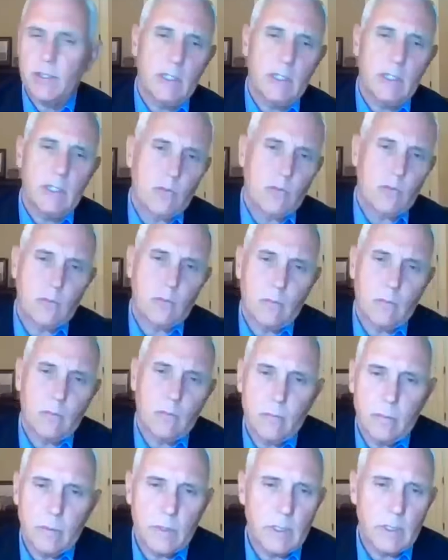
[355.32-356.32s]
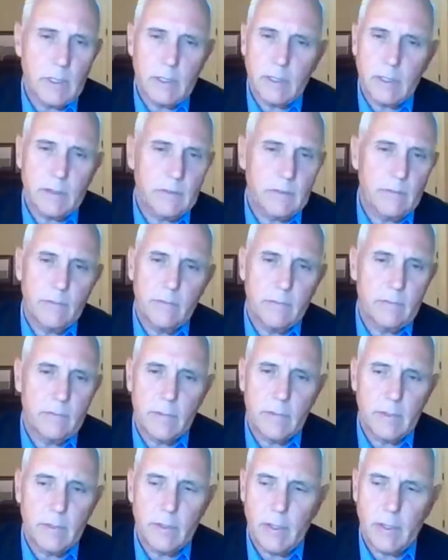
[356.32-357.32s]
think it's uh,
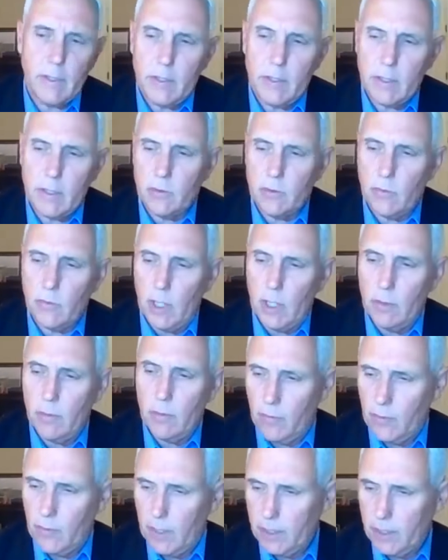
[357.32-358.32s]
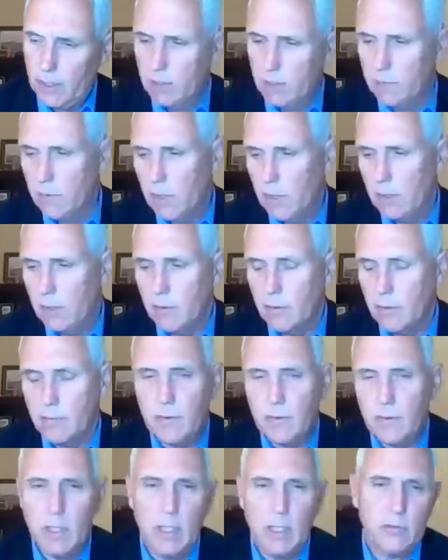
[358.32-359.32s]
I think it's very reflective of a
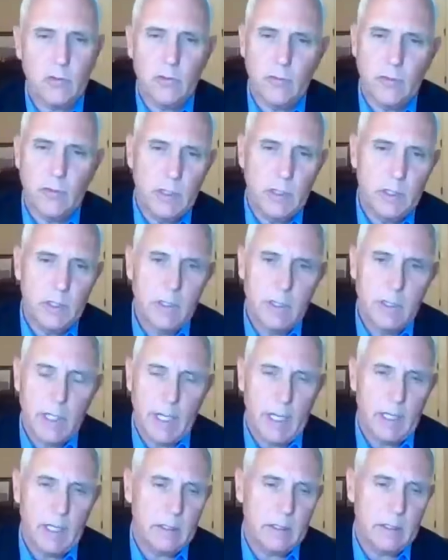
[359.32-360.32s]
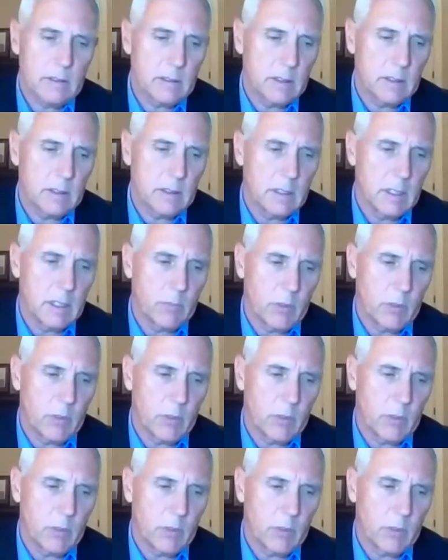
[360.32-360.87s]
philosophy that uh,